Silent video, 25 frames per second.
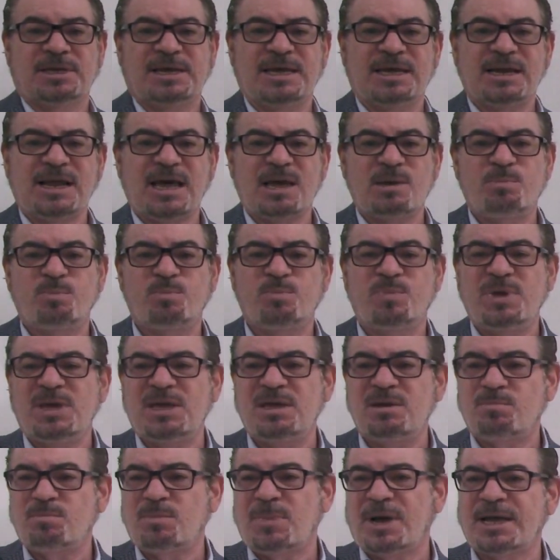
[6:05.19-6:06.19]
Can I
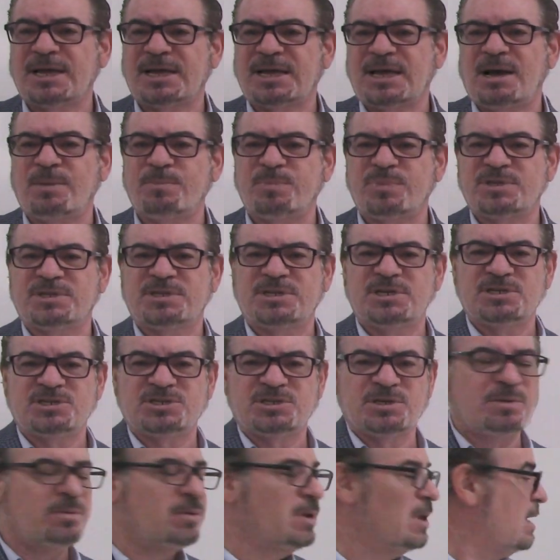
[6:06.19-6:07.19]
beat my
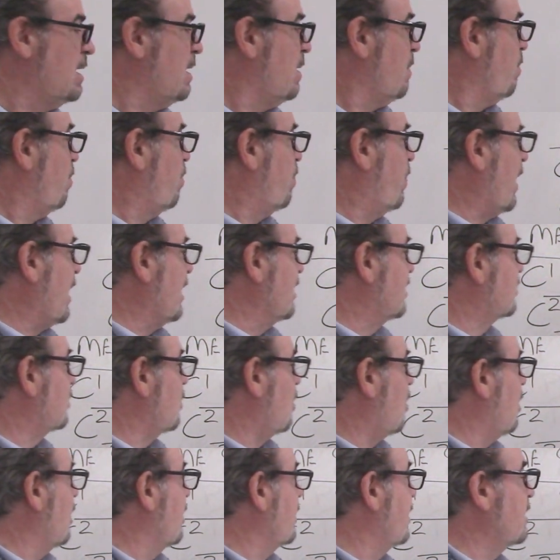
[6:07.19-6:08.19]
competition based
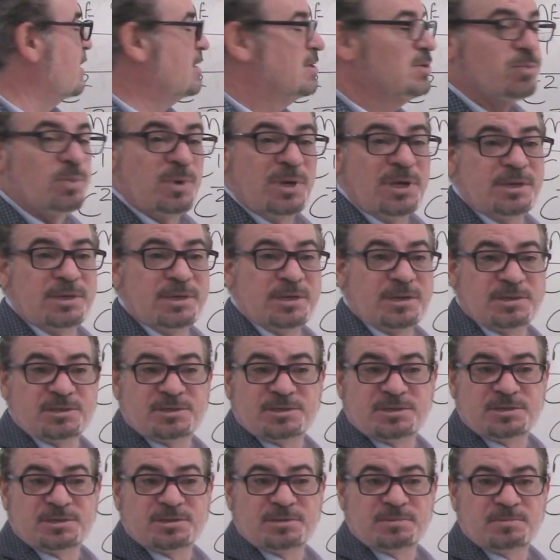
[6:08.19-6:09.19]
on his
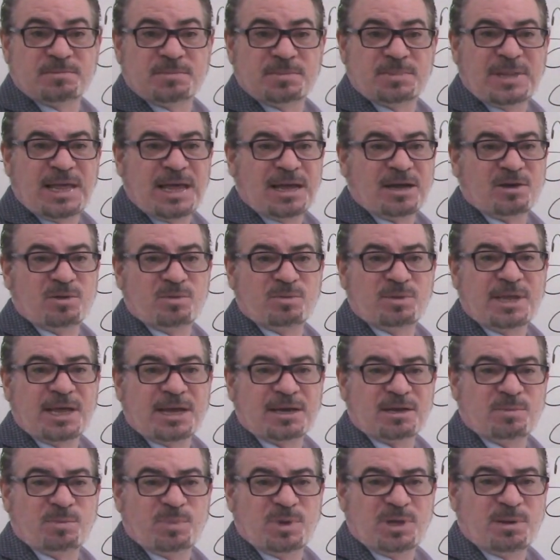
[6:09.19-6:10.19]
weakness? That
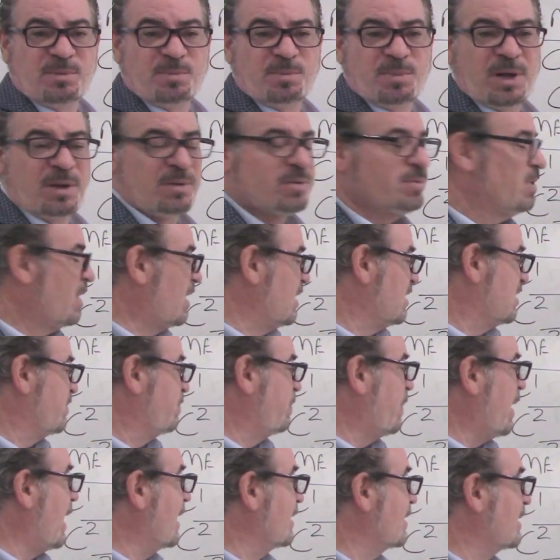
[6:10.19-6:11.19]
could be a
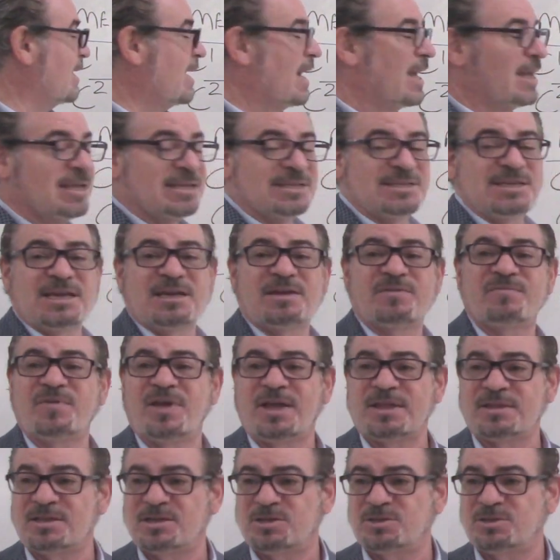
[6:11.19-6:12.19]
spot that I could take
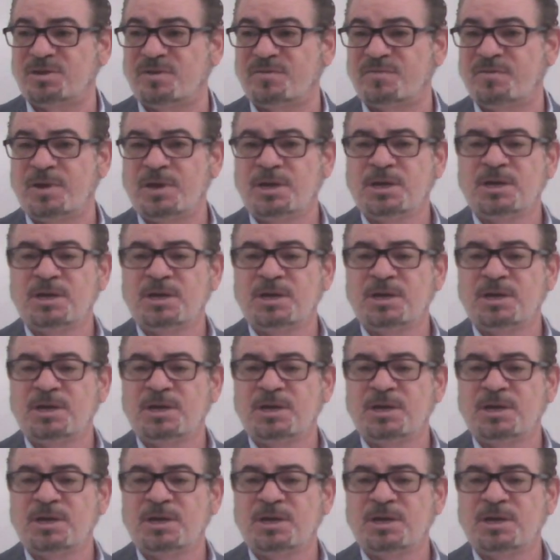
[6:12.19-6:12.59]
advantage of.